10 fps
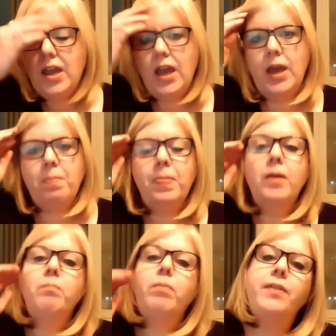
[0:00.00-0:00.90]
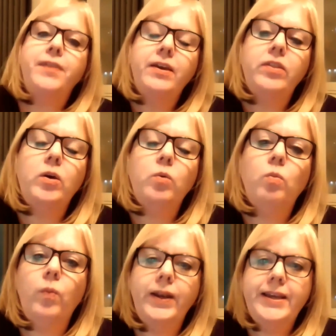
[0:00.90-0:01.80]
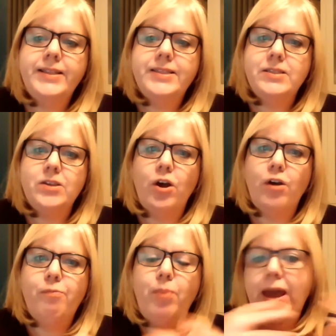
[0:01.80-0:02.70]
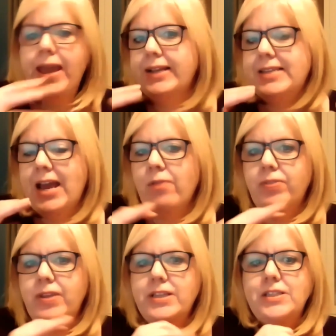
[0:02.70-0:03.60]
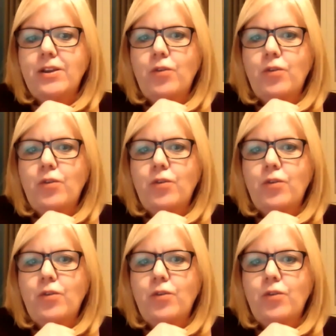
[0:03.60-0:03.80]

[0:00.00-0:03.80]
But I think that we need to sort of break down this,